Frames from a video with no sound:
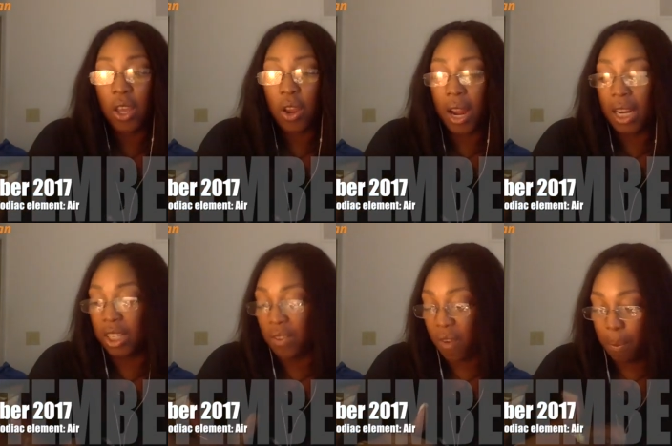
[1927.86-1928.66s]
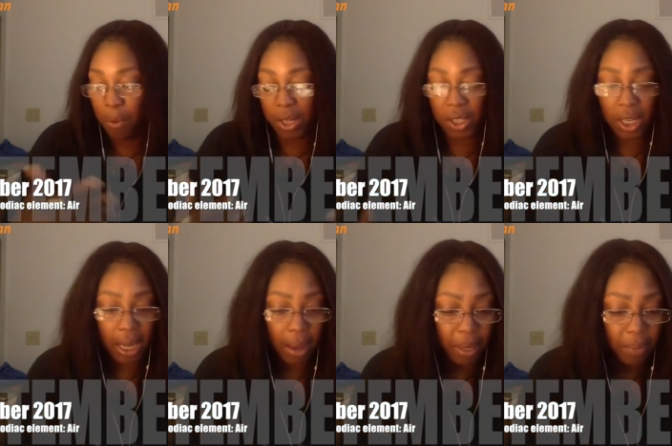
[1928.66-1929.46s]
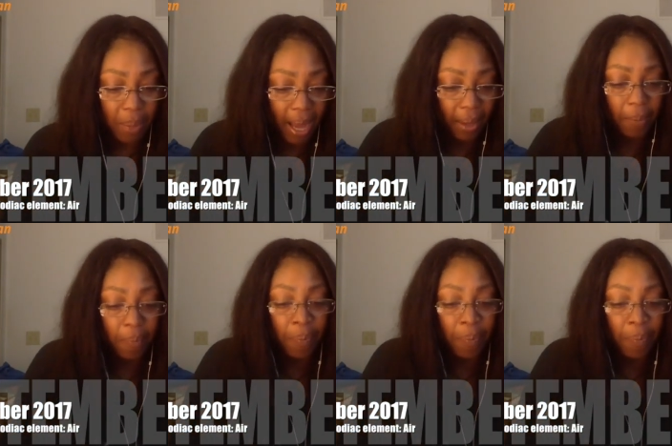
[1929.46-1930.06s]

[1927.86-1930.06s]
your energy vibration coming back.